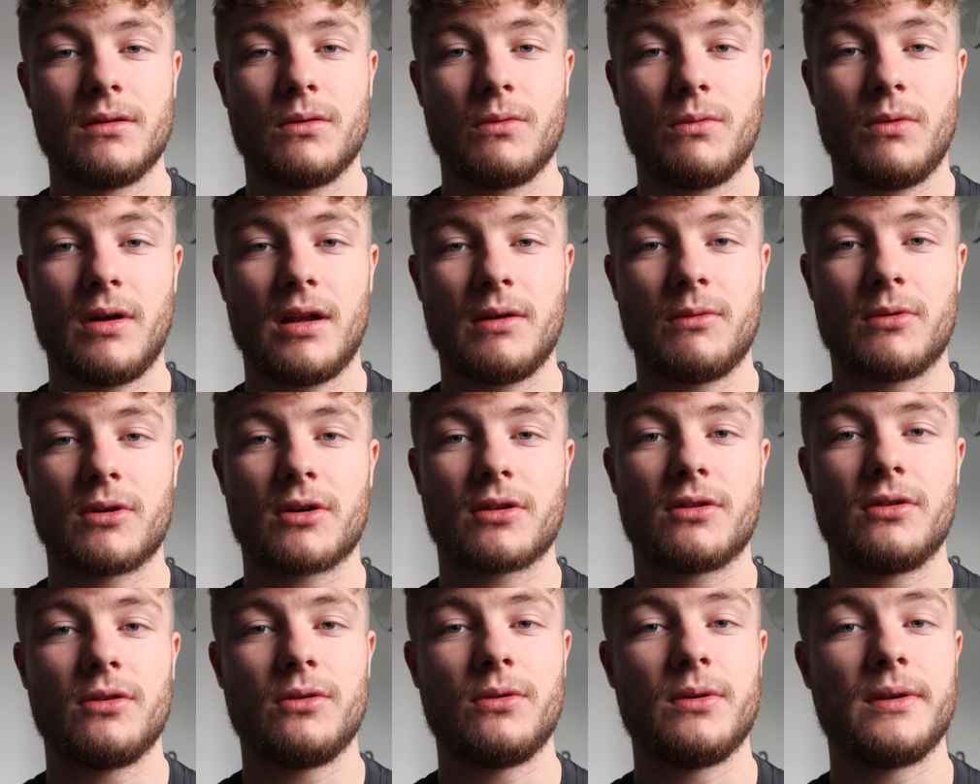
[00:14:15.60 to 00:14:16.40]
Well
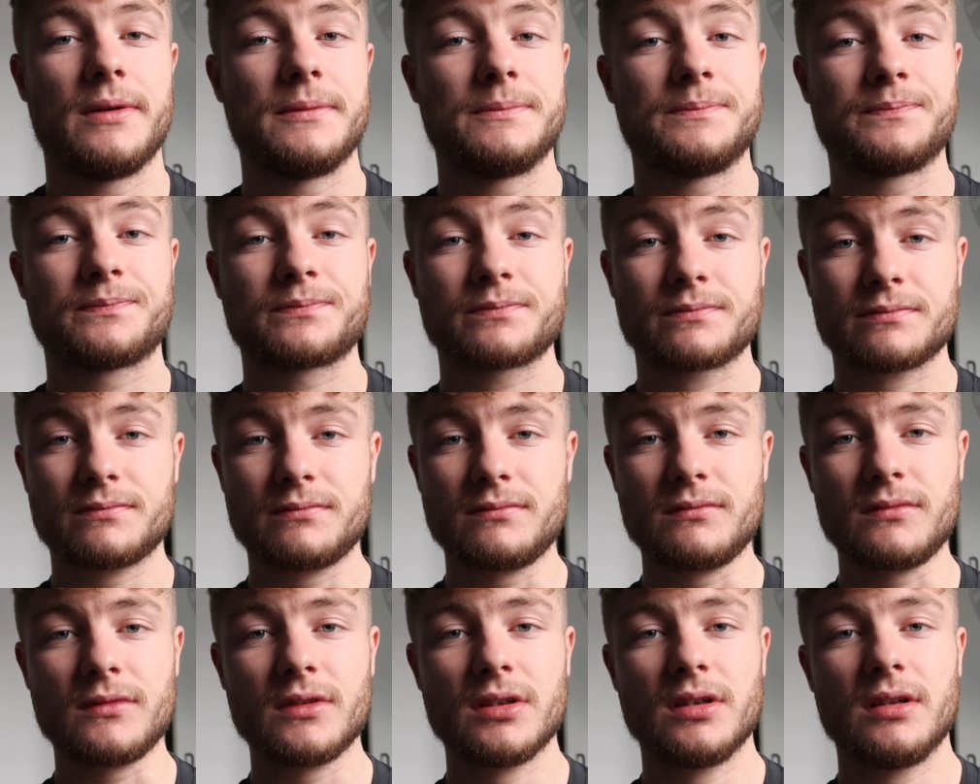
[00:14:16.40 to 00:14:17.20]
worth doing.
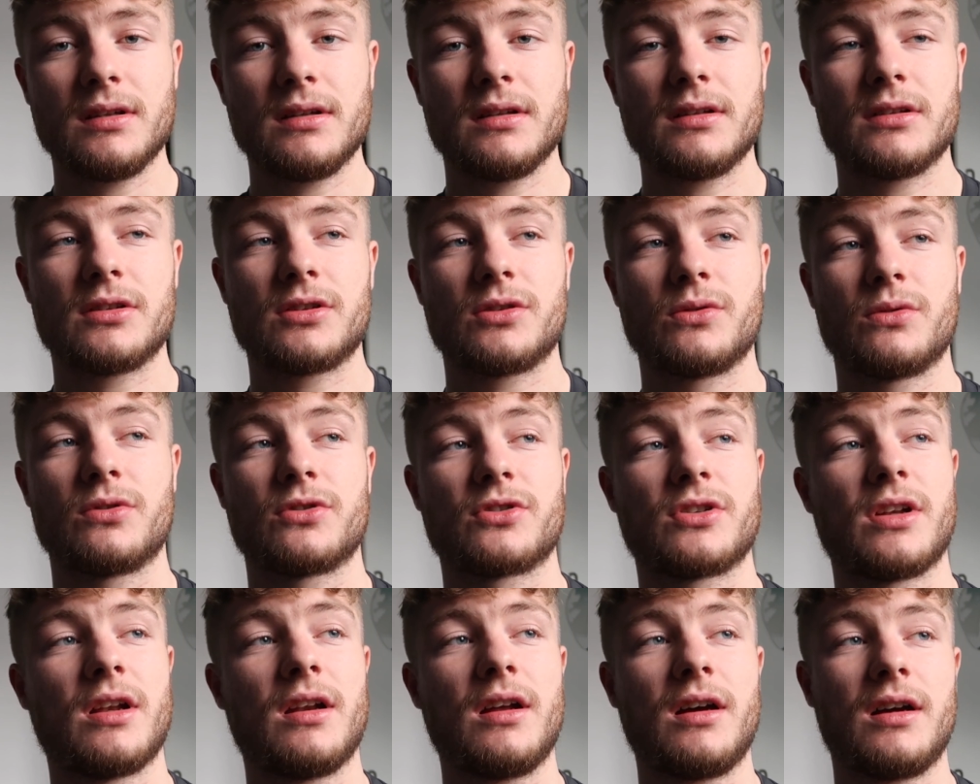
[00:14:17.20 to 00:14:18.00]
So
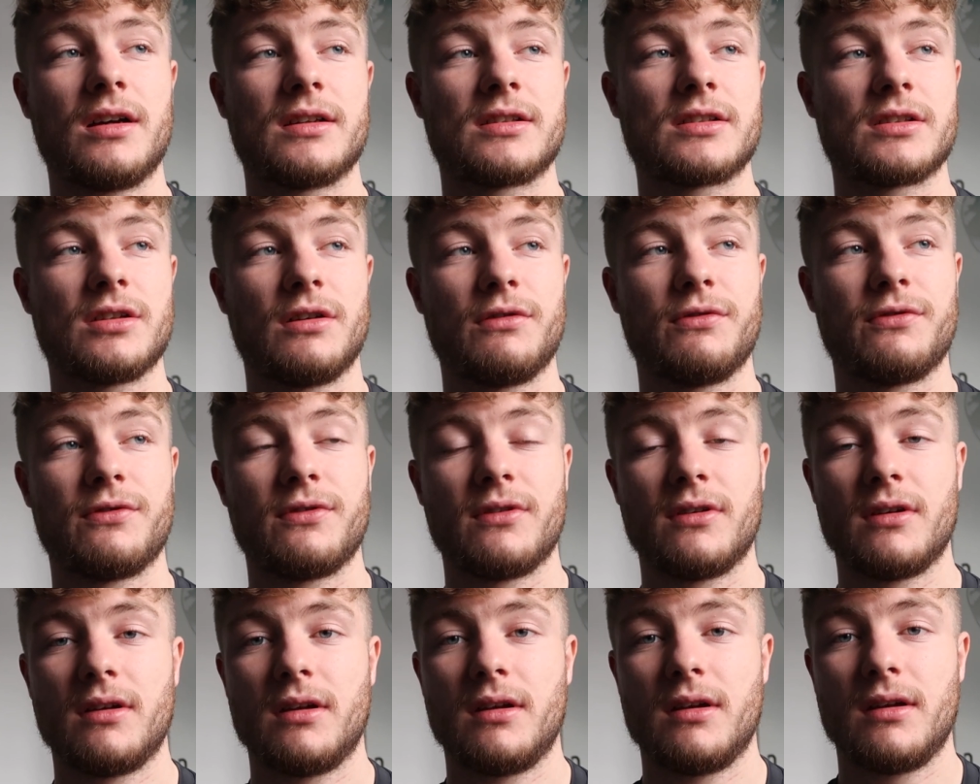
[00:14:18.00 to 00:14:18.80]
there's a lot of stuff
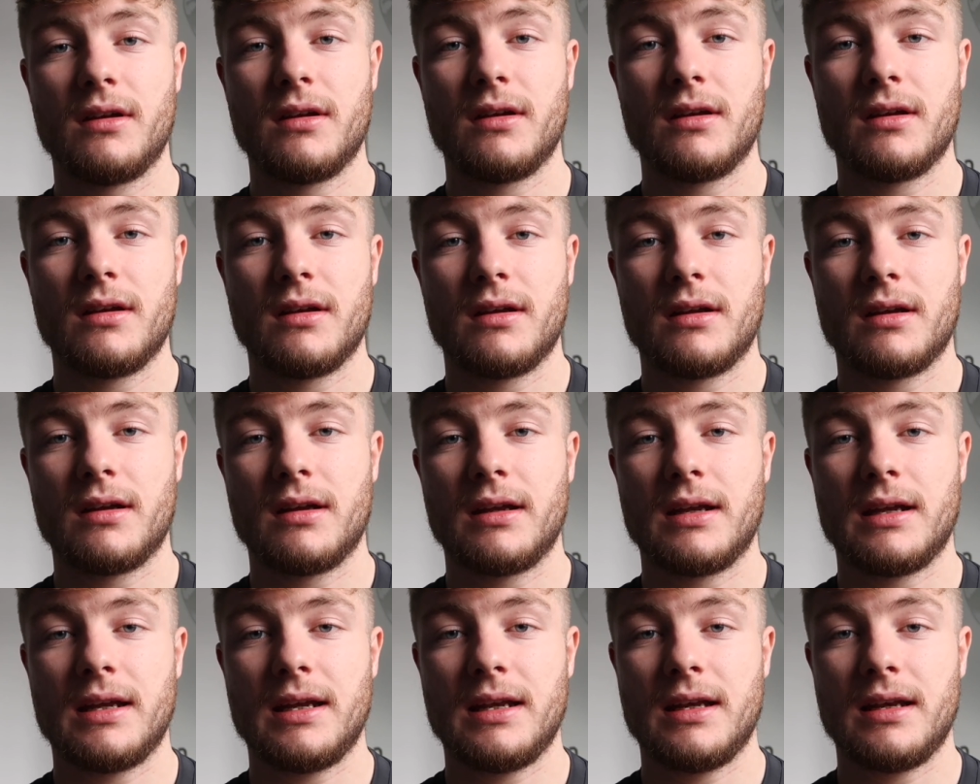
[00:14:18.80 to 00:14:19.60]

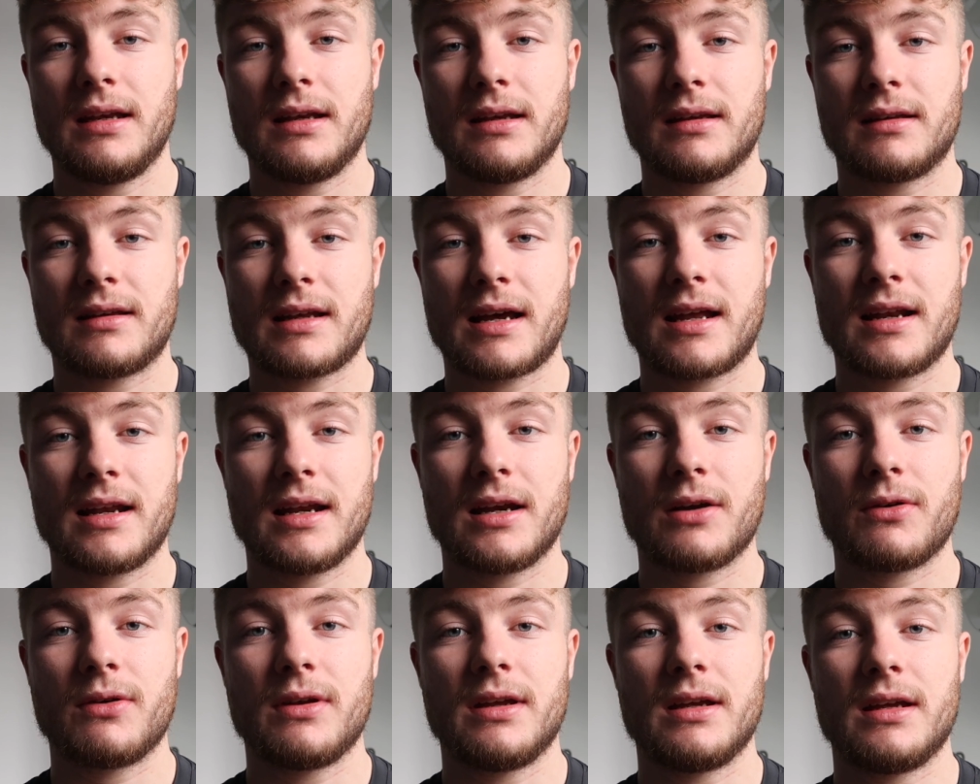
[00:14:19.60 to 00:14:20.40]
in that
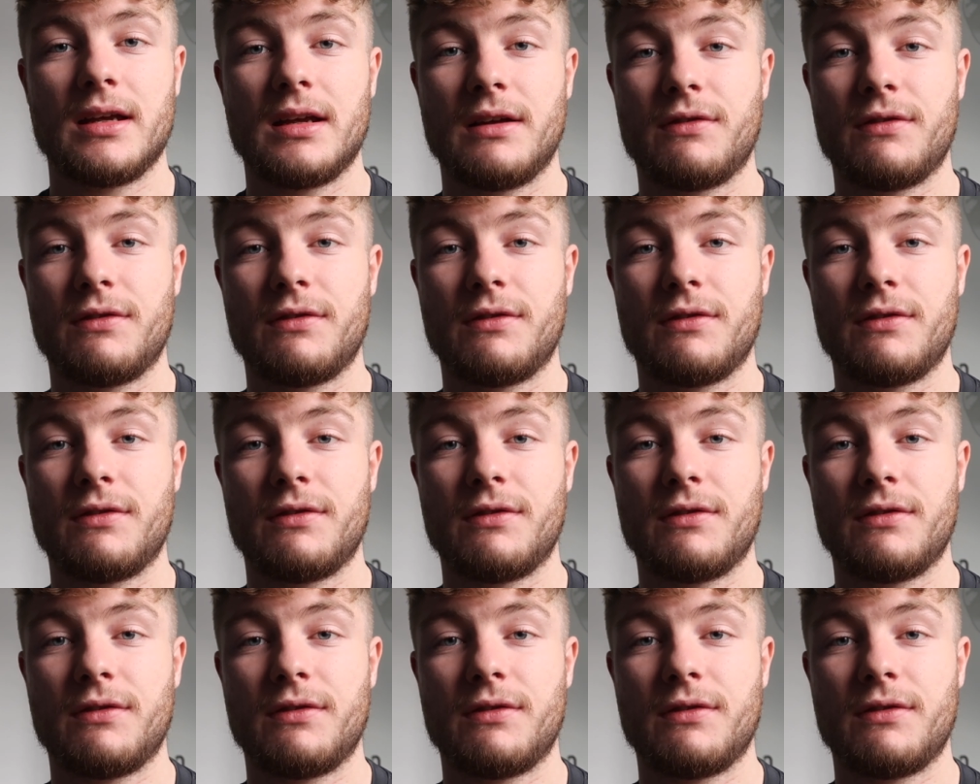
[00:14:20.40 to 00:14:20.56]
area.